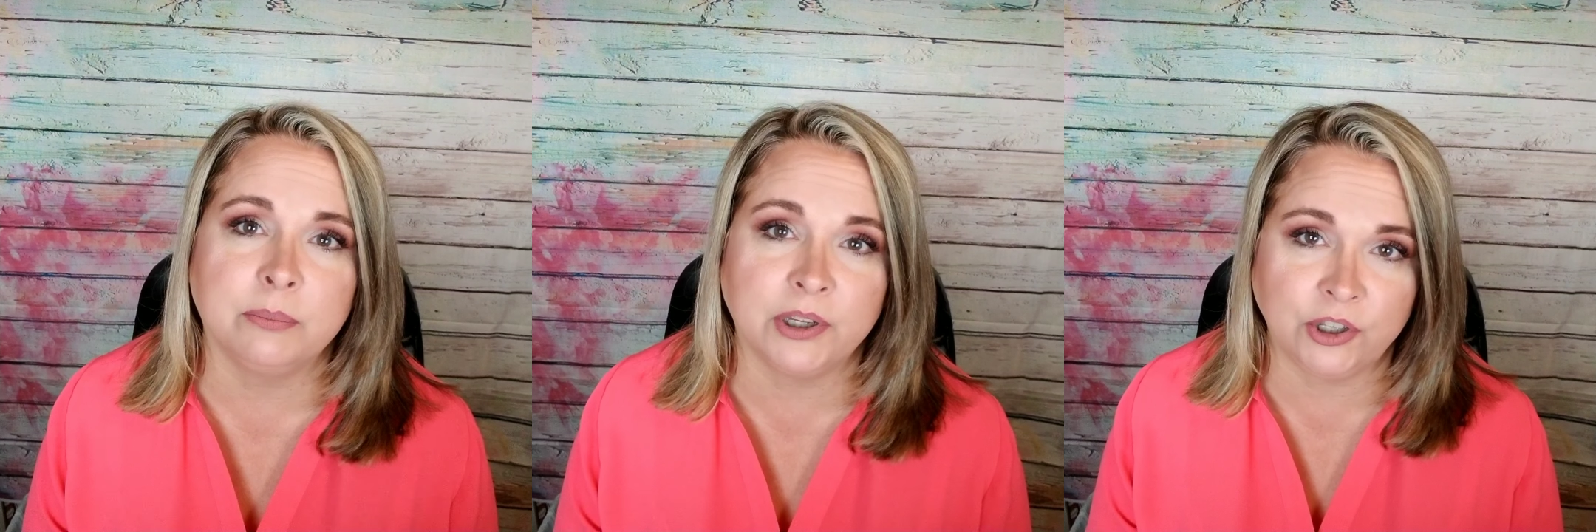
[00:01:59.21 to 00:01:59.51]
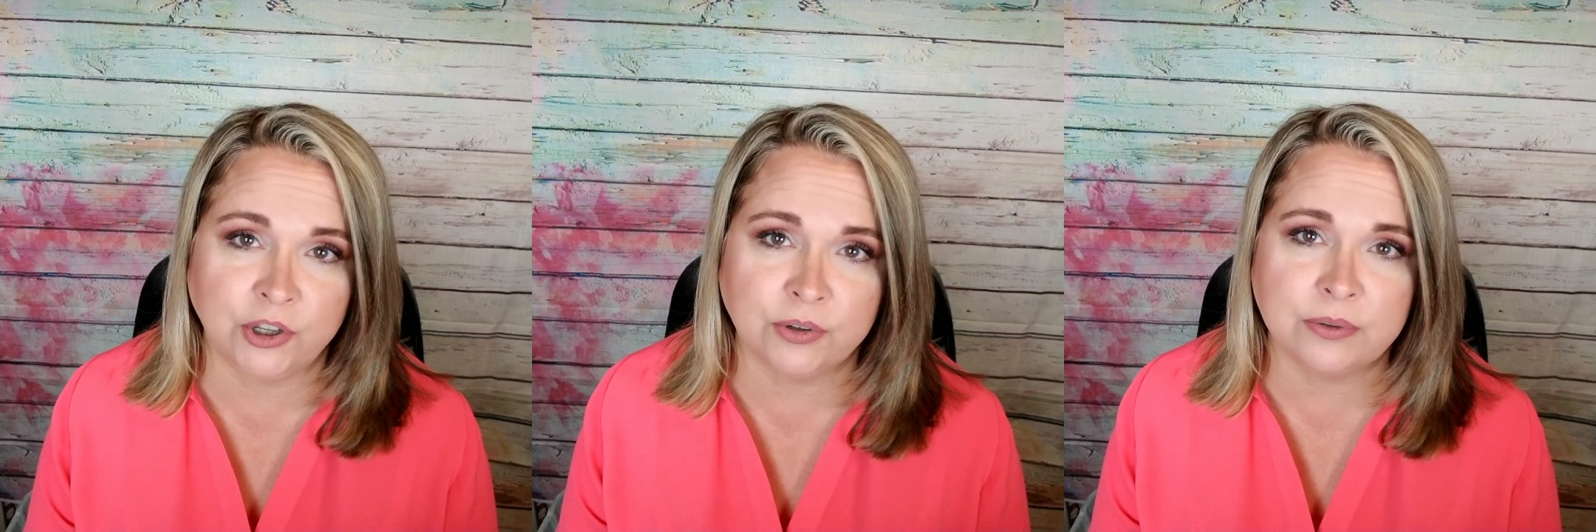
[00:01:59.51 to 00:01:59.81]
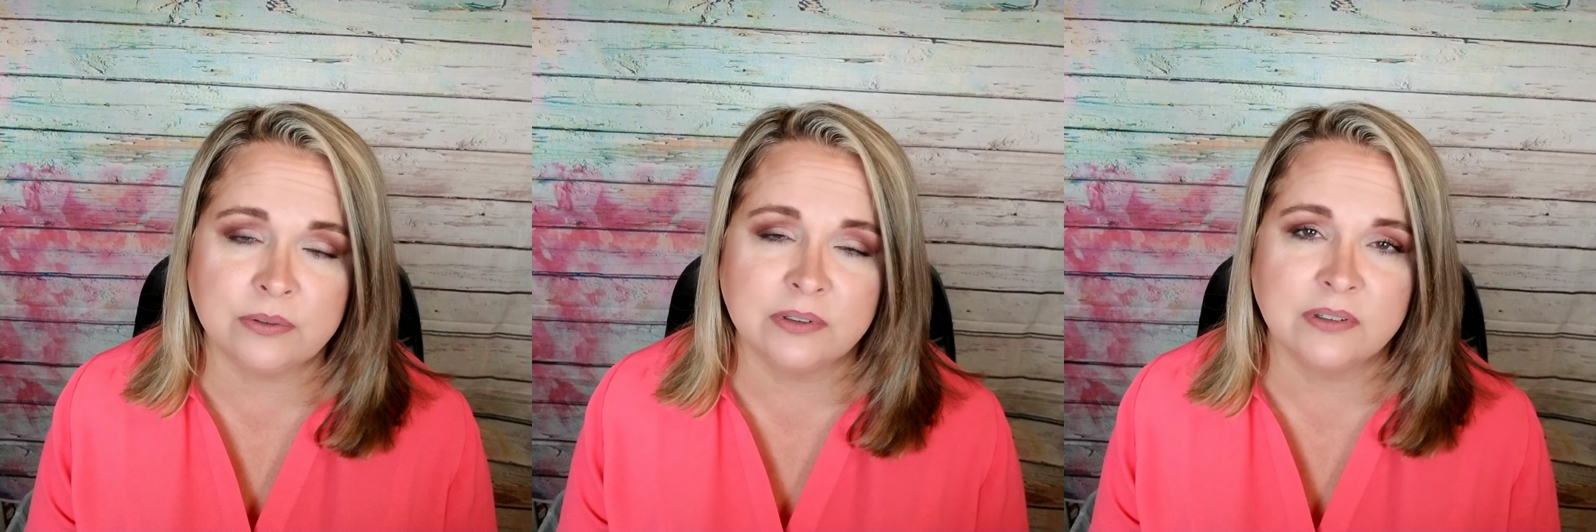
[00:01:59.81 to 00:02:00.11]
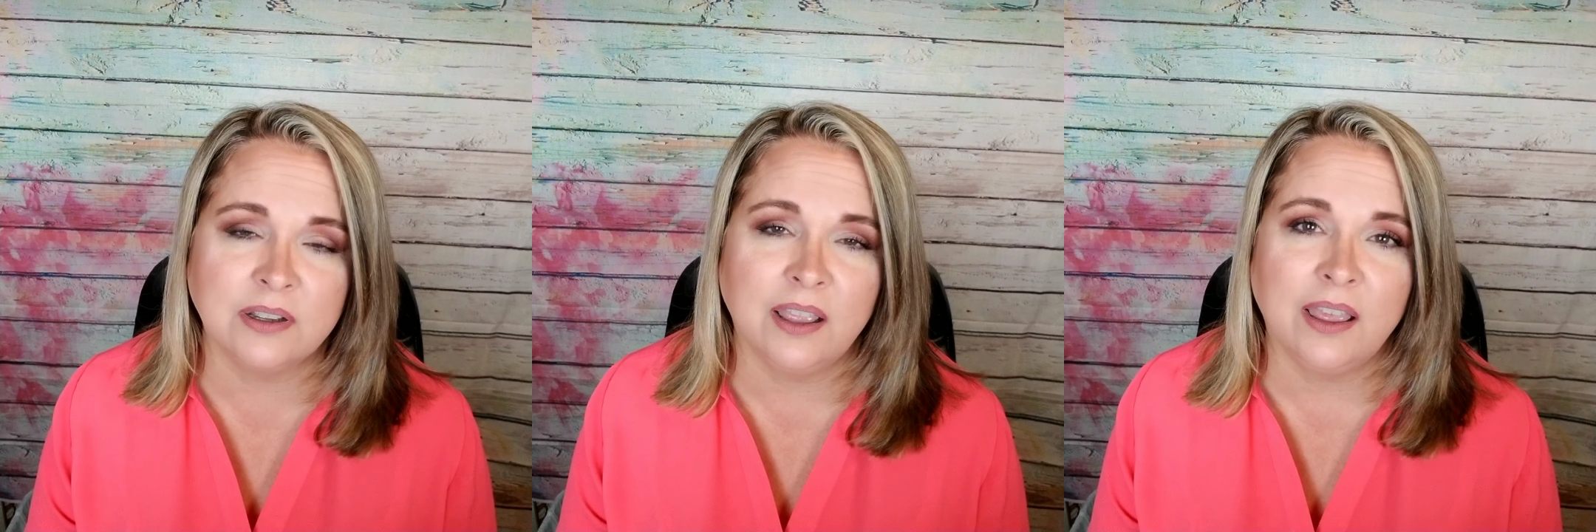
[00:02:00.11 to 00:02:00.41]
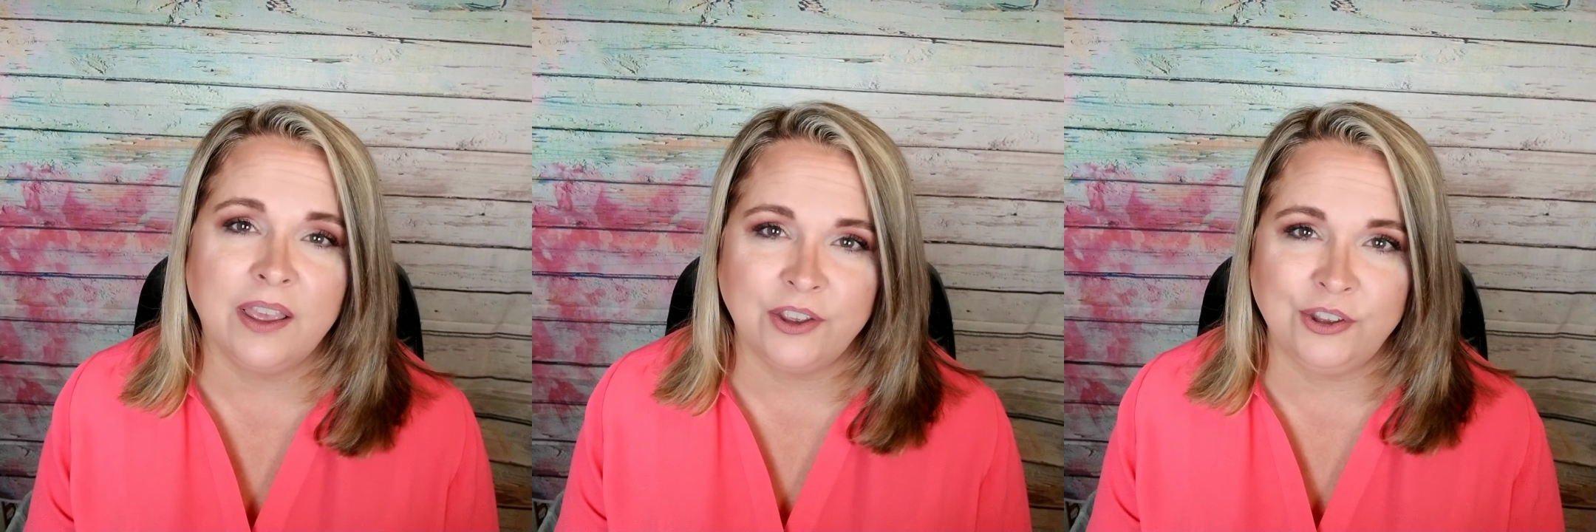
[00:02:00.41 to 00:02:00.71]
but
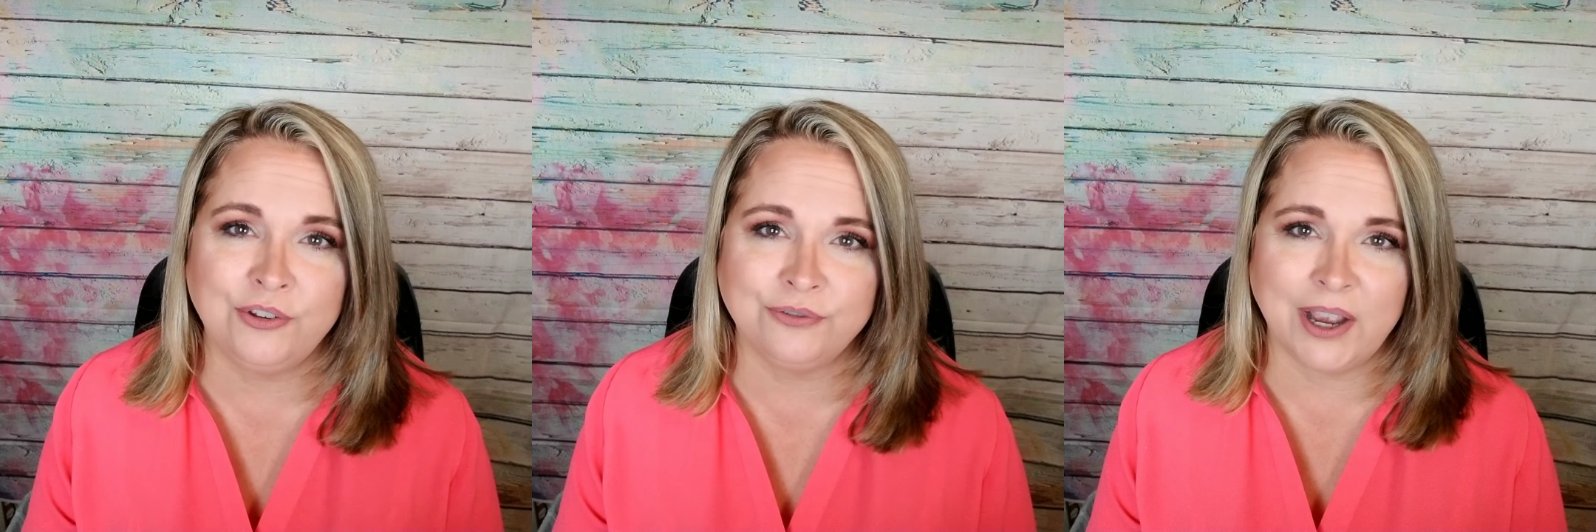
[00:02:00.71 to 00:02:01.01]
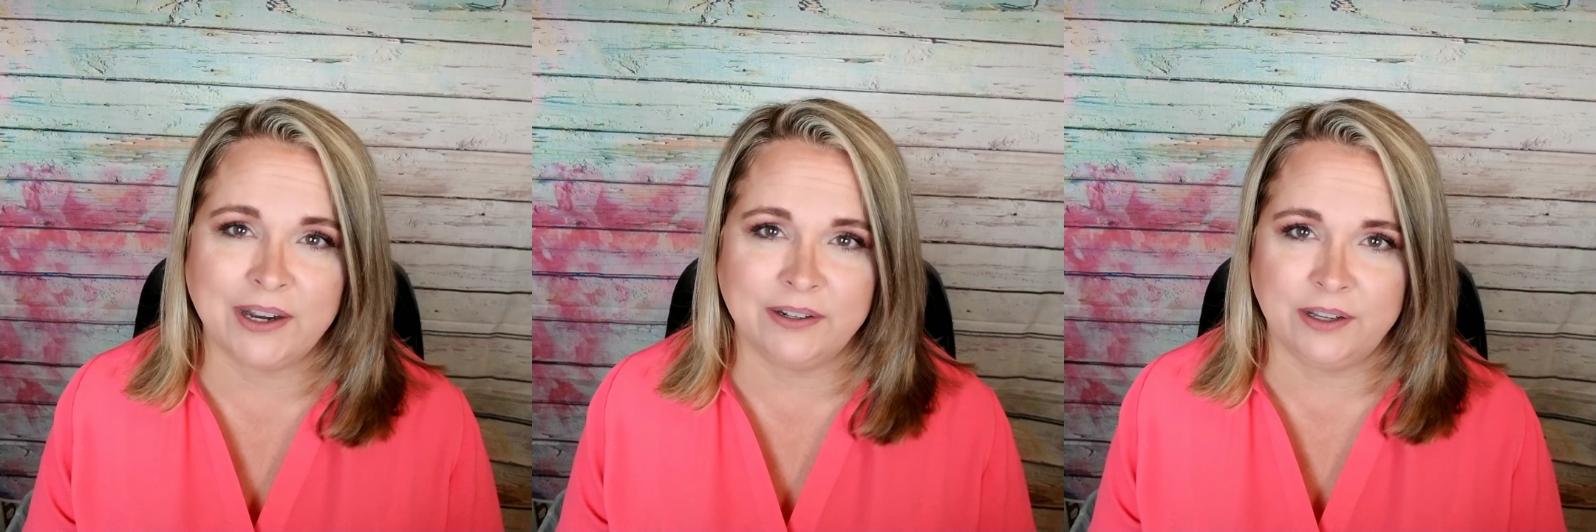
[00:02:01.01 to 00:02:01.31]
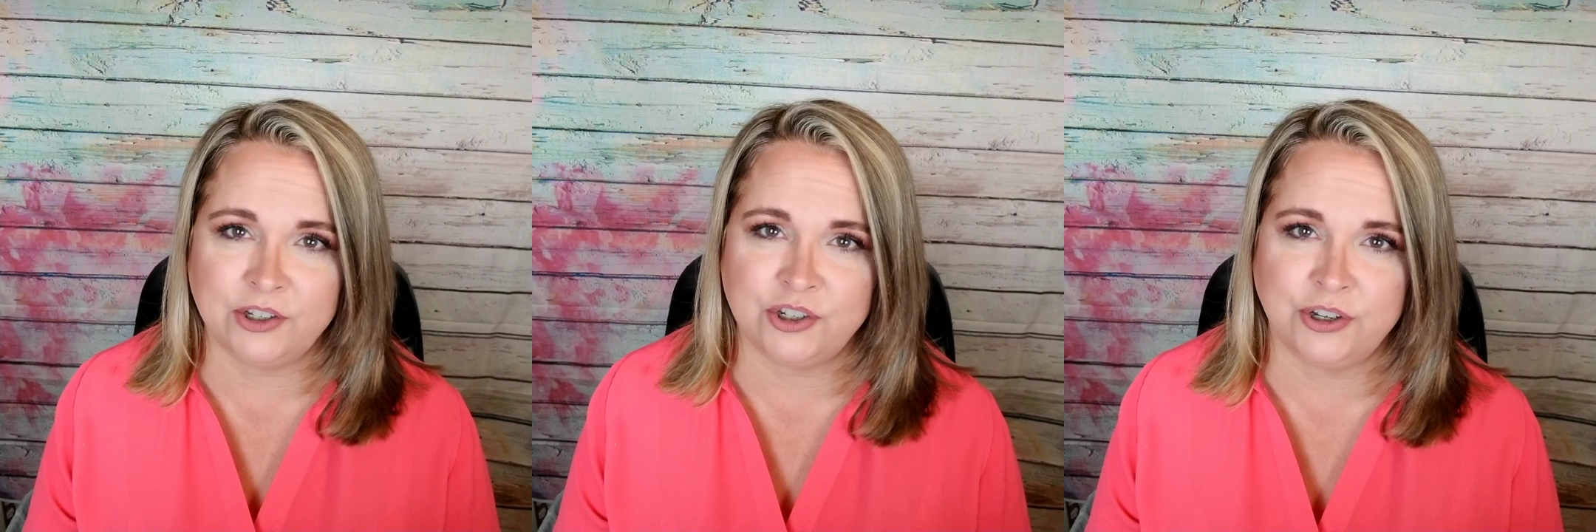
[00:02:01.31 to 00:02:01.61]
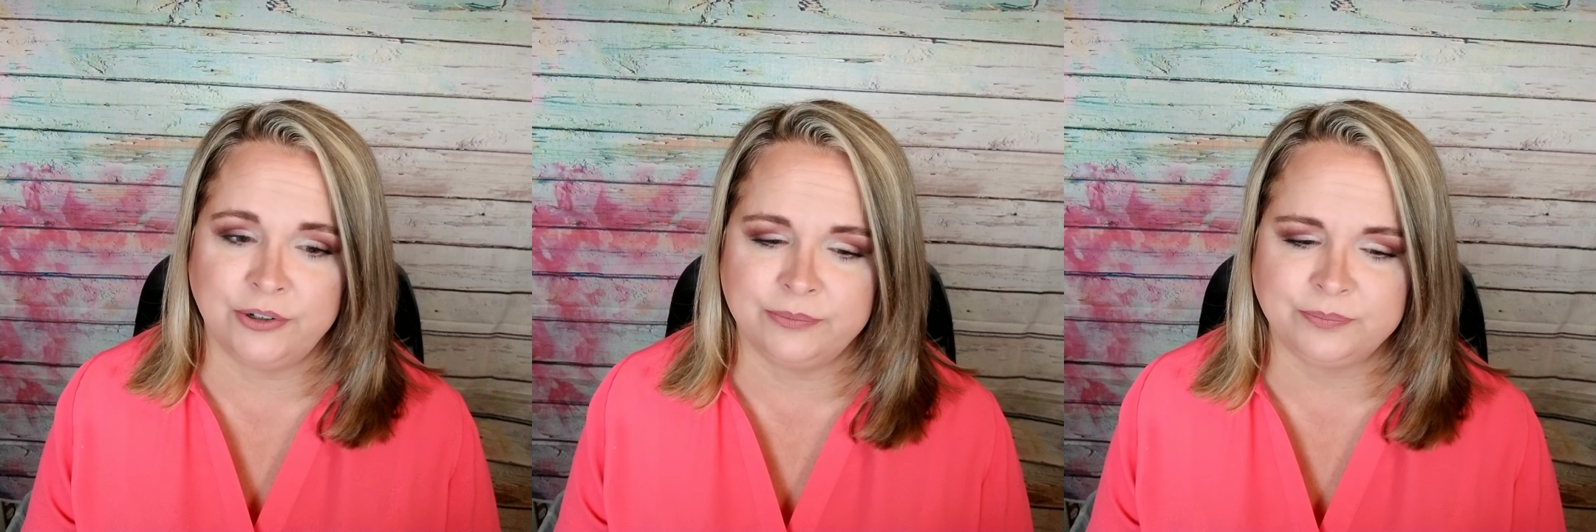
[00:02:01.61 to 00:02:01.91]
you've got an issue.